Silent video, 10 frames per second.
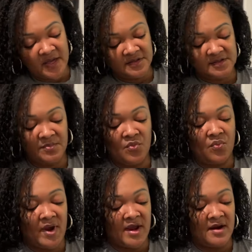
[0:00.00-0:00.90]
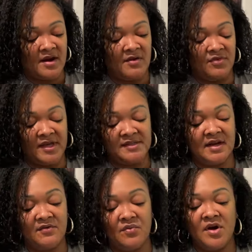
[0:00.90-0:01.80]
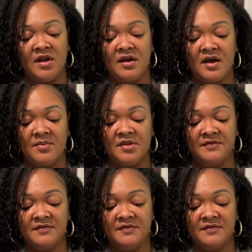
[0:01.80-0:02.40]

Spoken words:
some wear. Like I said, I've worn it a couple